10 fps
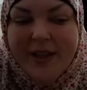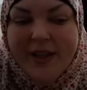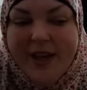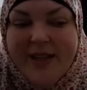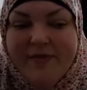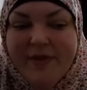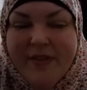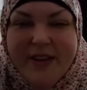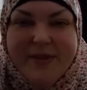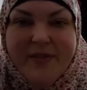Yeah, he's involving
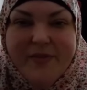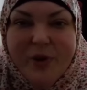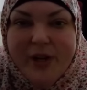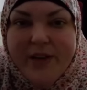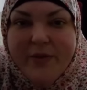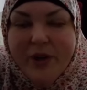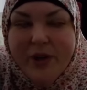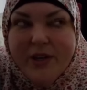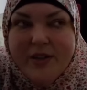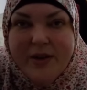himself more in work,
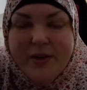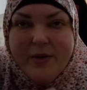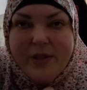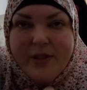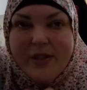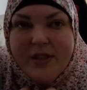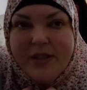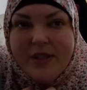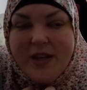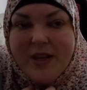so
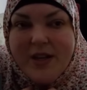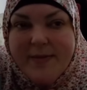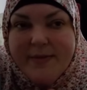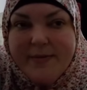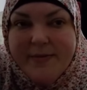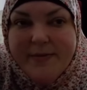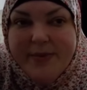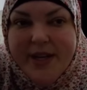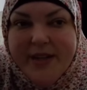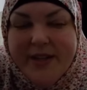
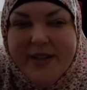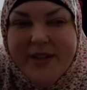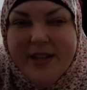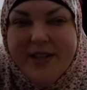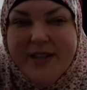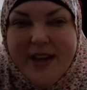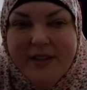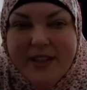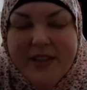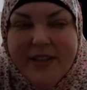but he doesn't have
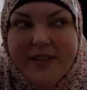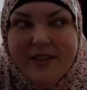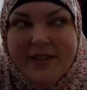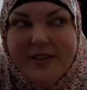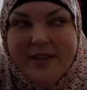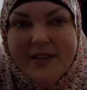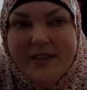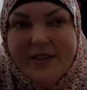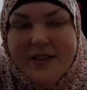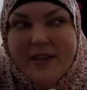a
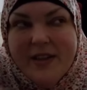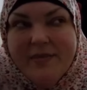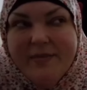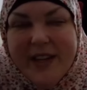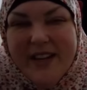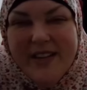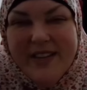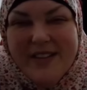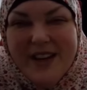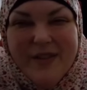
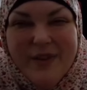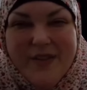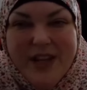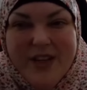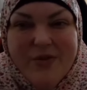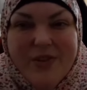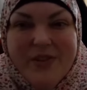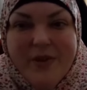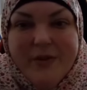9-to-5 schedule, so